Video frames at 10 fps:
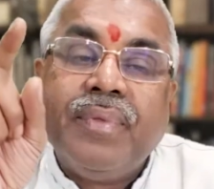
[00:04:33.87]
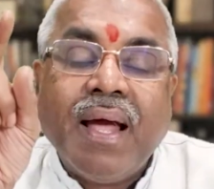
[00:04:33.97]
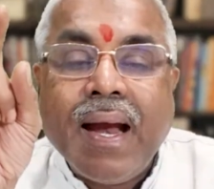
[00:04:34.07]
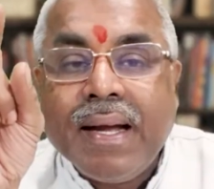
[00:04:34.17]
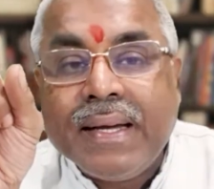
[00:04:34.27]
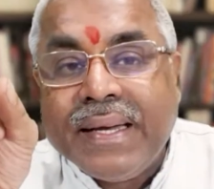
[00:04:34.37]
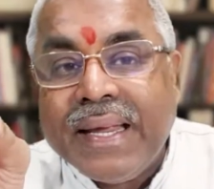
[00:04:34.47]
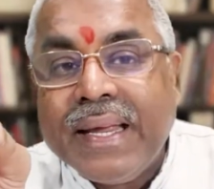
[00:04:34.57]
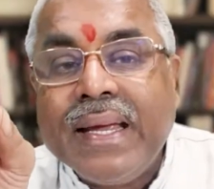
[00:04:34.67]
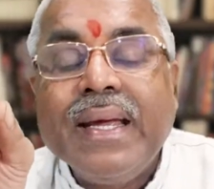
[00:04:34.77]
that
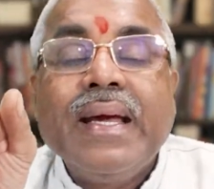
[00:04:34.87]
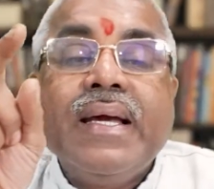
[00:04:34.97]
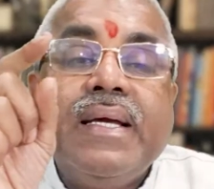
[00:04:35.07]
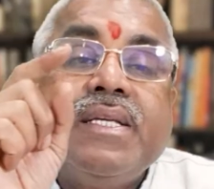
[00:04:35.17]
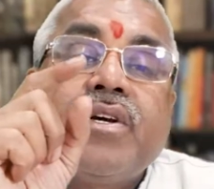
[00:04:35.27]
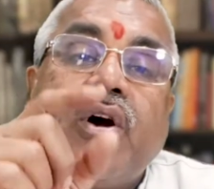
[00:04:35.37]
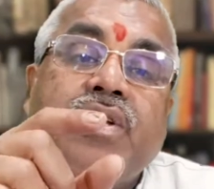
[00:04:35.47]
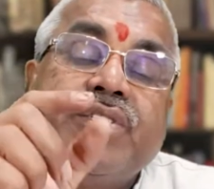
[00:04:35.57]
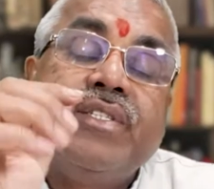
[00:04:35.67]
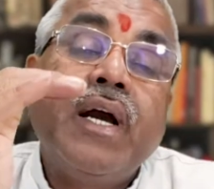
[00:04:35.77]
day is
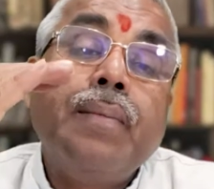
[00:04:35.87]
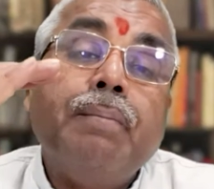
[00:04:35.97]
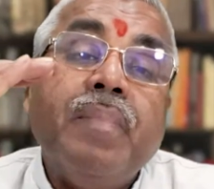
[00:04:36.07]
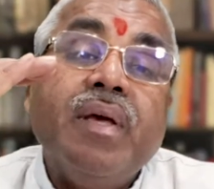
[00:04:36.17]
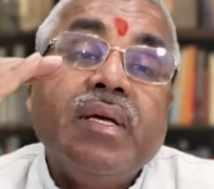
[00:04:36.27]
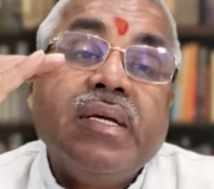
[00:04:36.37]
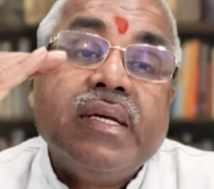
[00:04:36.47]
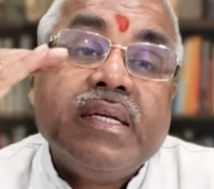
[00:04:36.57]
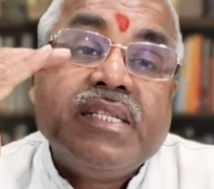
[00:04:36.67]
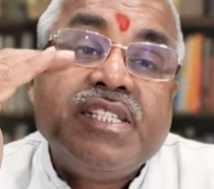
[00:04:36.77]
considered
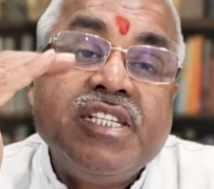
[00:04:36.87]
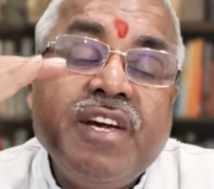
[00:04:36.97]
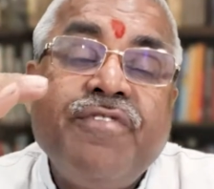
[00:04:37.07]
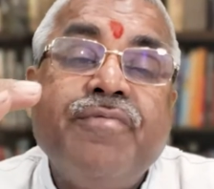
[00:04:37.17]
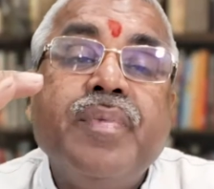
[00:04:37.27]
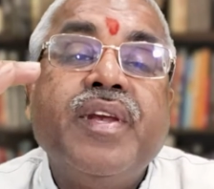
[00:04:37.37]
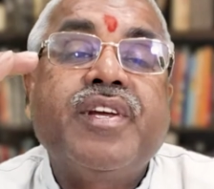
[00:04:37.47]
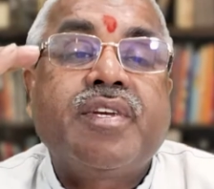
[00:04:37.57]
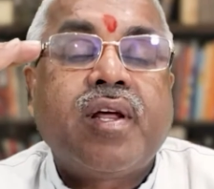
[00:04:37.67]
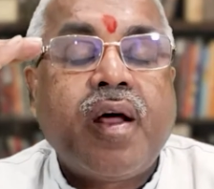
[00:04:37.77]
chief
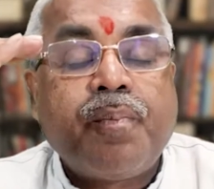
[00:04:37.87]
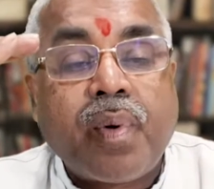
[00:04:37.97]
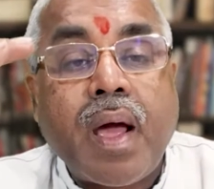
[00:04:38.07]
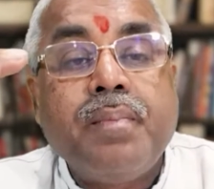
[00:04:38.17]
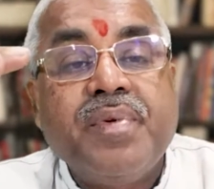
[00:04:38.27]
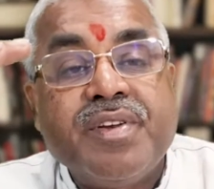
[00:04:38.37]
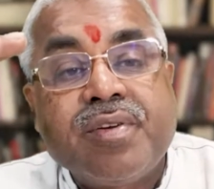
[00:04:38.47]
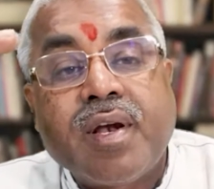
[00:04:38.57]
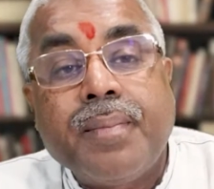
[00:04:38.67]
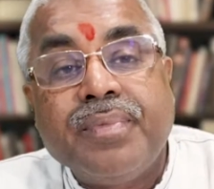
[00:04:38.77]
minister or prime
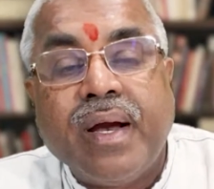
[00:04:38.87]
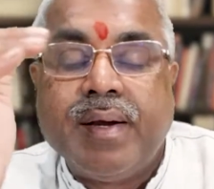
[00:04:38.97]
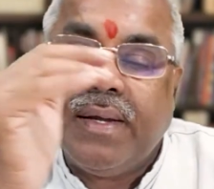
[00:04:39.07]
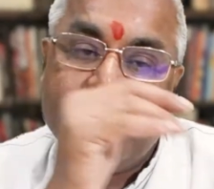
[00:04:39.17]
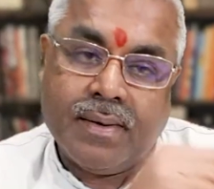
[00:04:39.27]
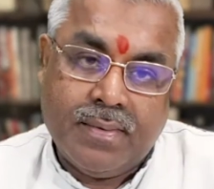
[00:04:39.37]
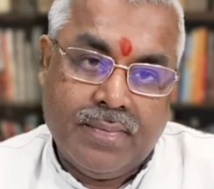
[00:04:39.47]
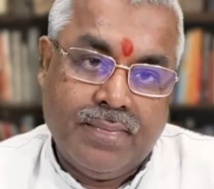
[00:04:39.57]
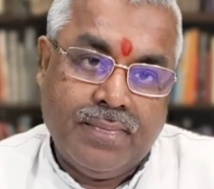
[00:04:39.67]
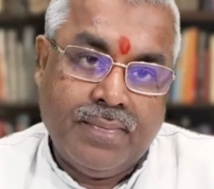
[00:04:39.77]
minister of that year.
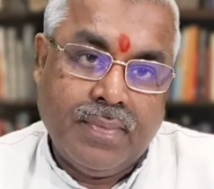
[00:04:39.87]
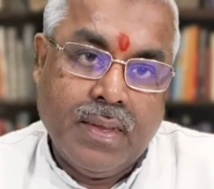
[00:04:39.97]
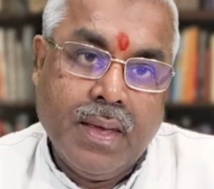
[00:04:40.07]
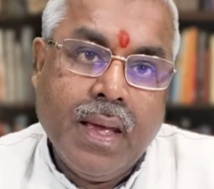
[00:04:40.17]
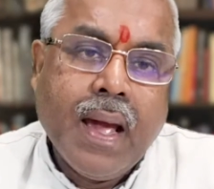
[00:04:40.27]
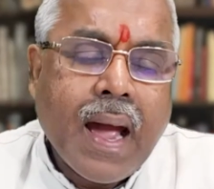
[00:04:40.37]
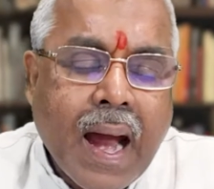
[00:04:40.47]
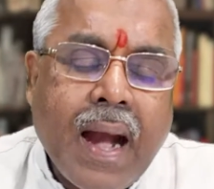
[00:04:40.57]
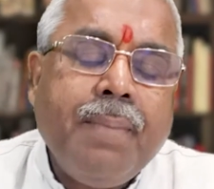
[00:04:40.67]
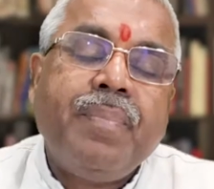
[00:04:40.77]

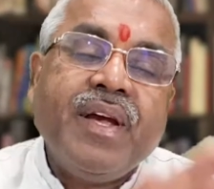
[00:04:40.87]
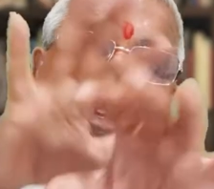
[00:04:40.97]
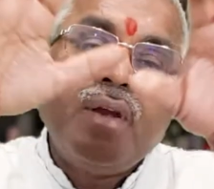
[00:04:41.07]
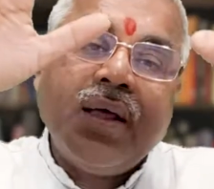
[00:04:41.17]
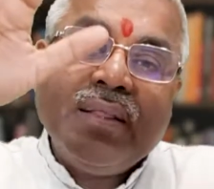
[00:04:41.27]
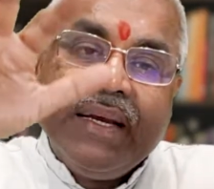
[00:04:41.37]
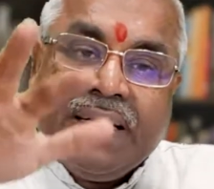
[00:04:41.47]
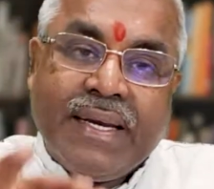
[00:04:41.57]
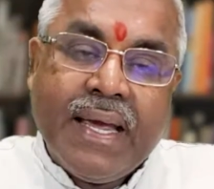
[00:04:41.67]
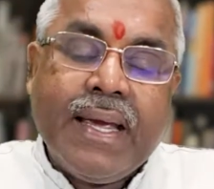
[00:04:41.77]
And based on the
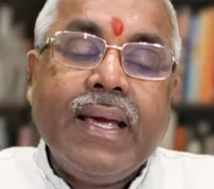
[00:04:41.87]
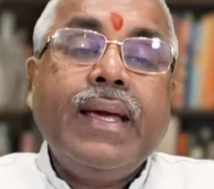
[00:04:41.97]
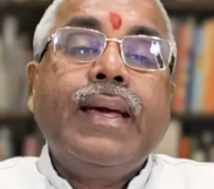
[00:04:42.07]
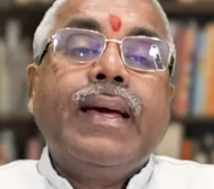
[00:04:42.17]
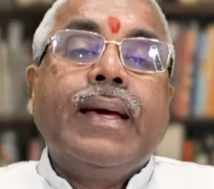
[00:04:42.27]
day,